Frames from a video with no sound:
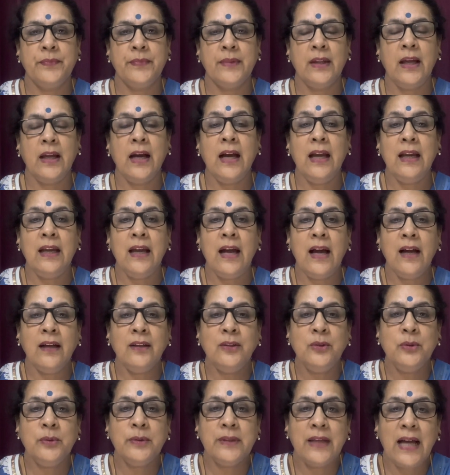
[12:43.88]
I
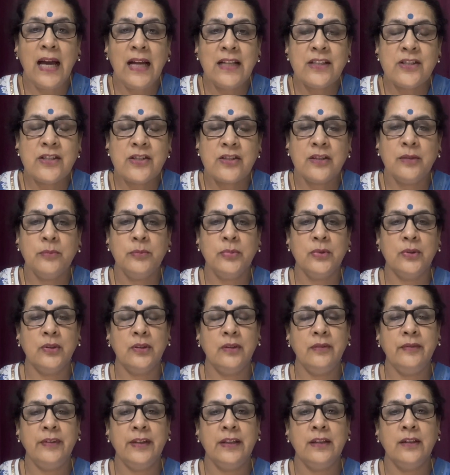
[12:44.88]
had to catch the ball
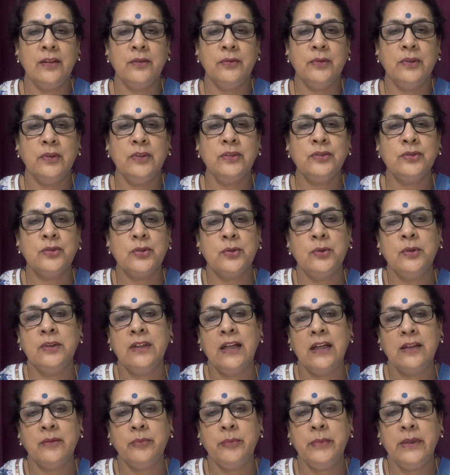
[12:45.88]
when it was thrown
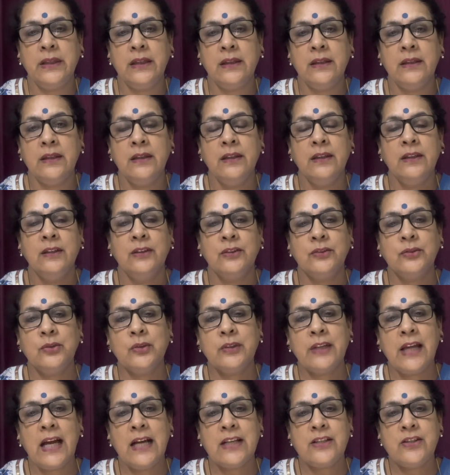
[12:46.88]
at me. So
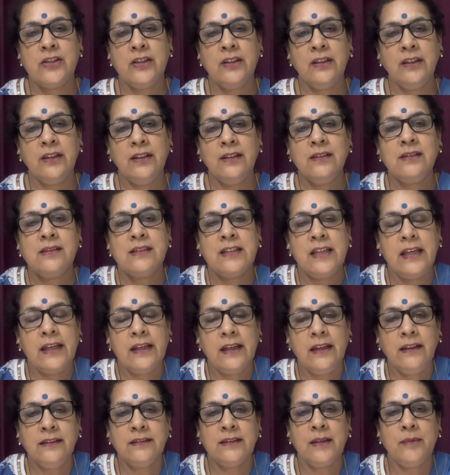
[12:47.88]
catching is
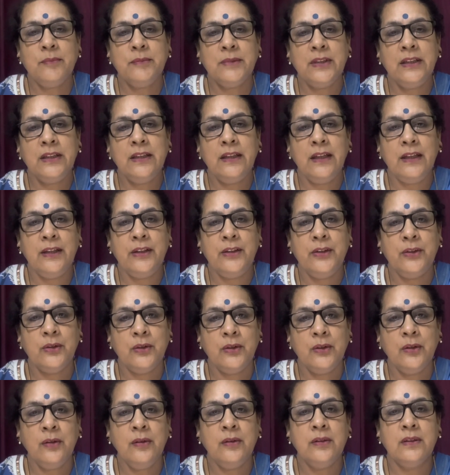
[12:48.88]
taking something in
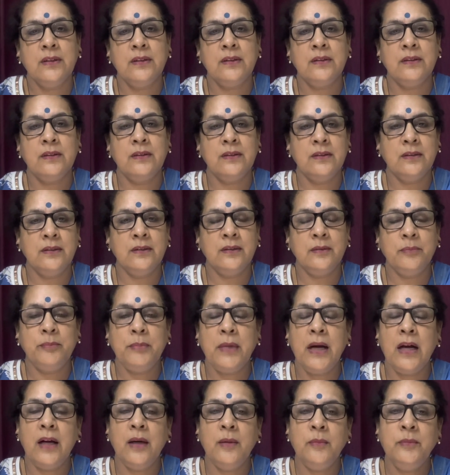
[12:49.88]
your
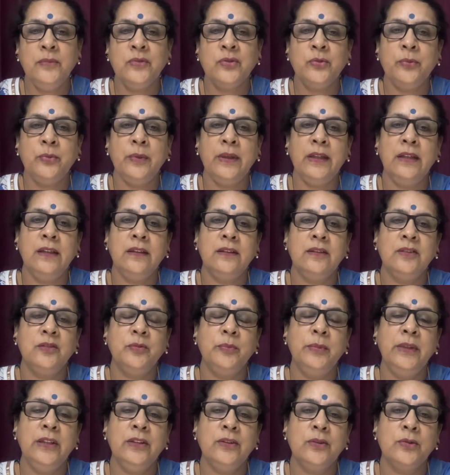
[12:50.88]
palms when it is
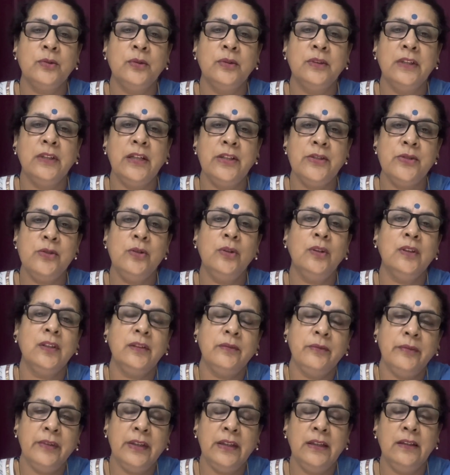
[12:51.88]
being thrown at you, or
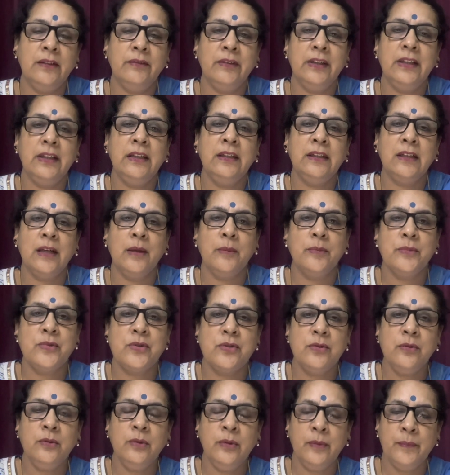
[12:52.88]
when it comes
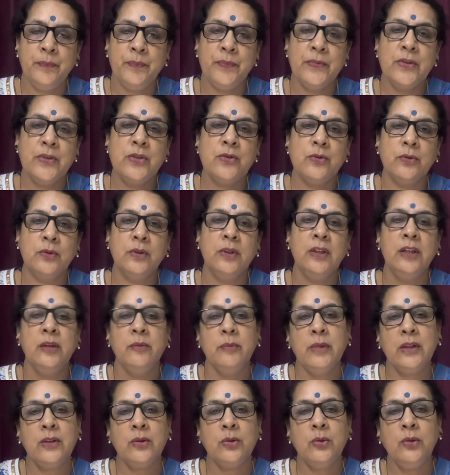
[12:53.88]
to you.
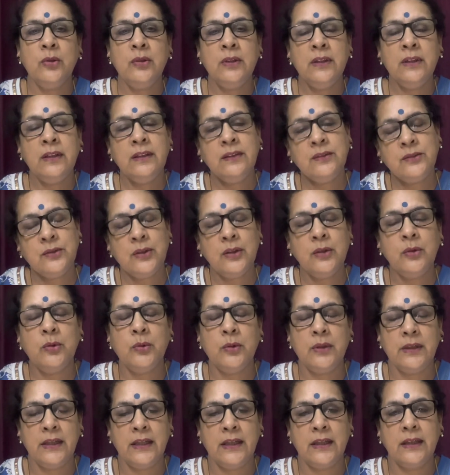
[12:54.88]
But hold is you're
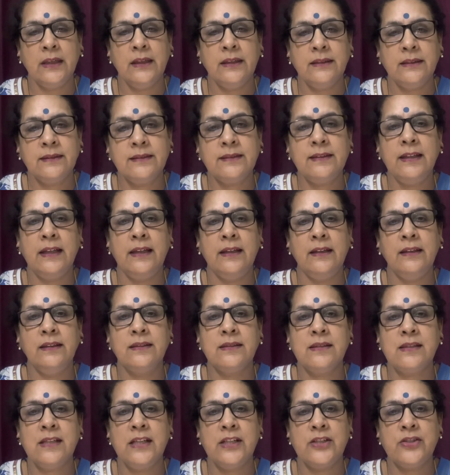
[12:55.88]
holding. It's there.
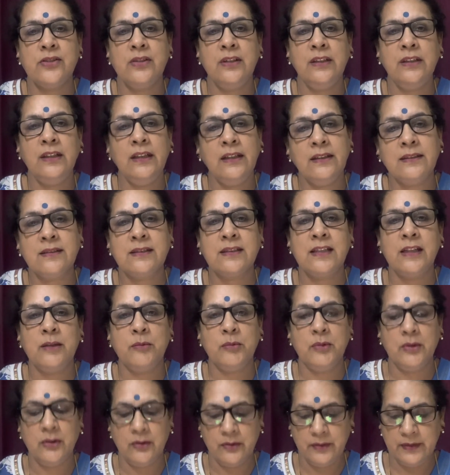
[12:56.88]
It's stationary. It's
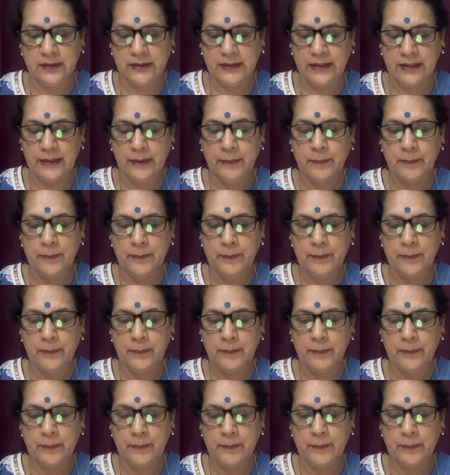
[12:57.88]
stable over there.